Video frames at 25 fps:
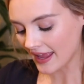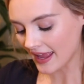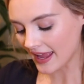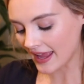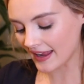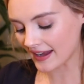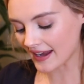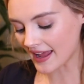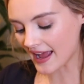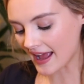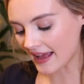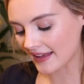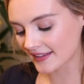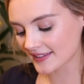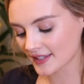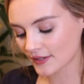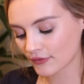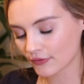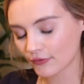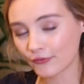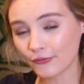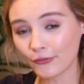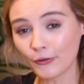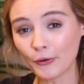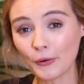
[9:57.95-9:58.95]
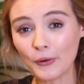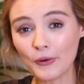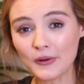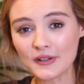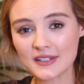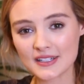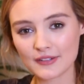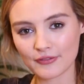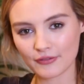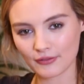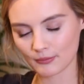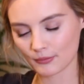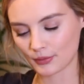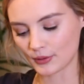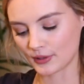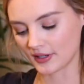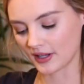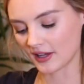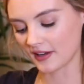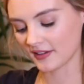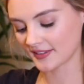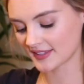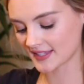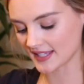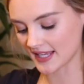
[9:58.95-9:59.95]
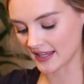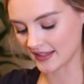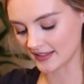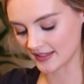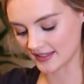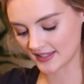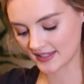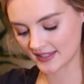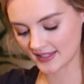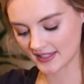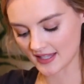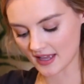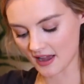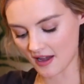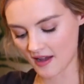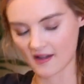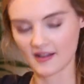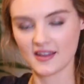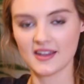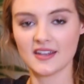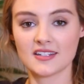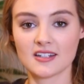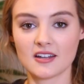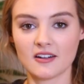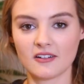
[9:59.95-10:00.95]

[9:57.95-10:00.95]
It has four different products inside.